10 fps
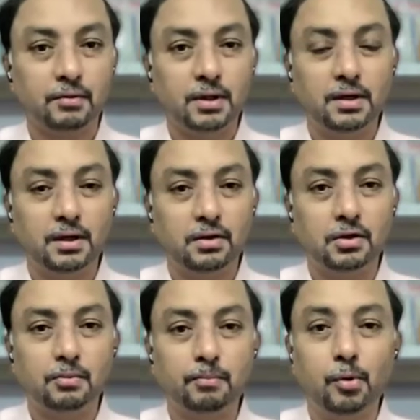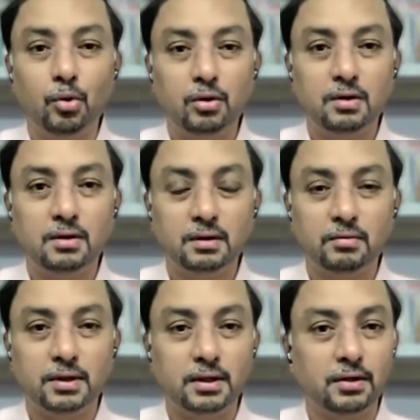whether it is a sport,
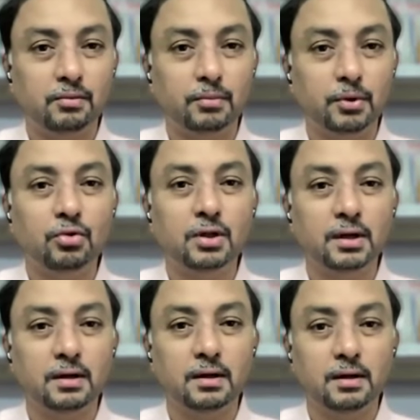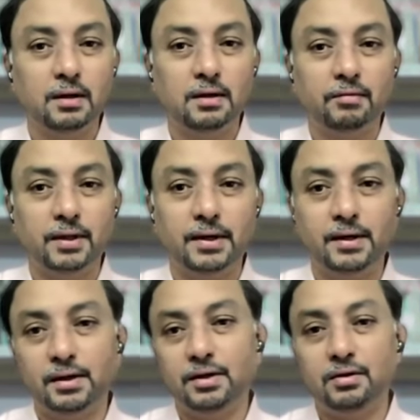whether it is music,
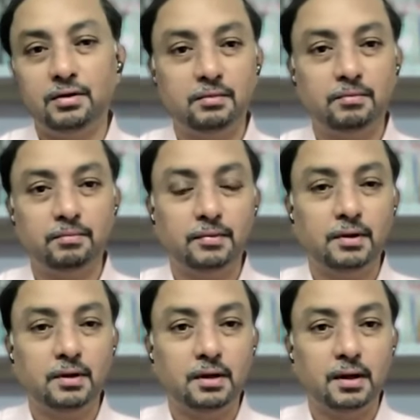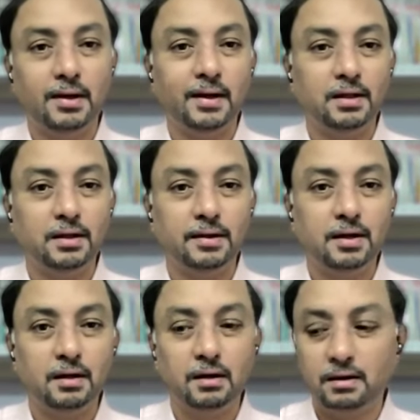whether it is any other
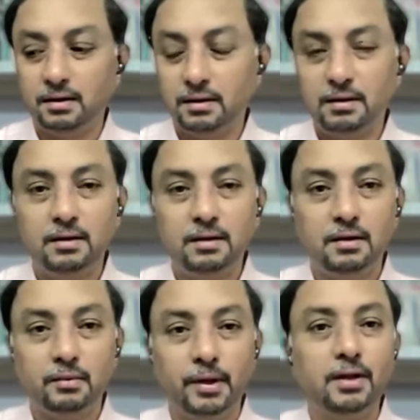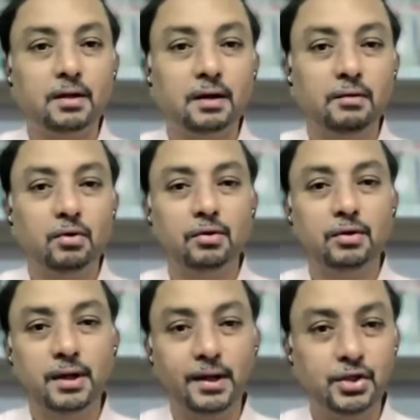skill. Basically, we're
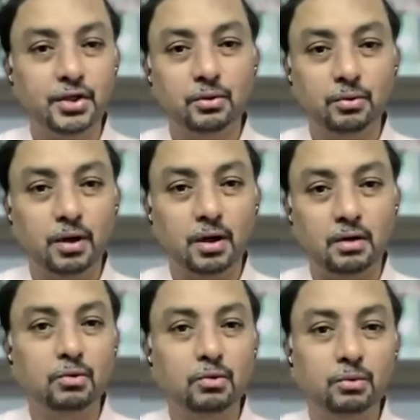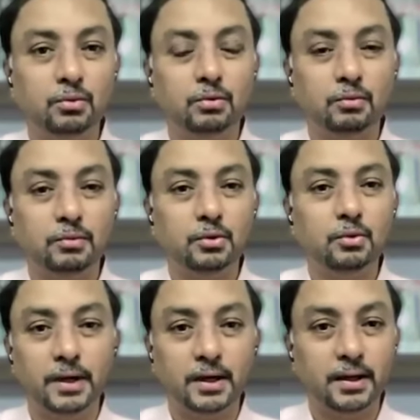going to teach you how to
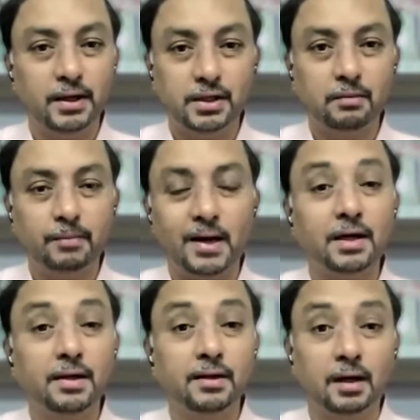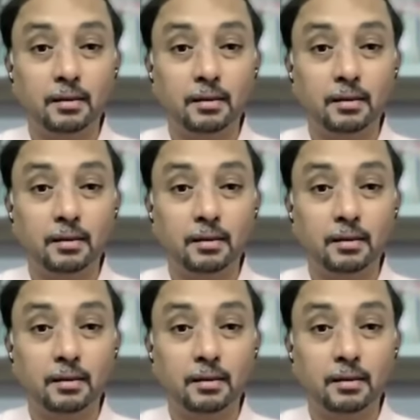do meditation, practice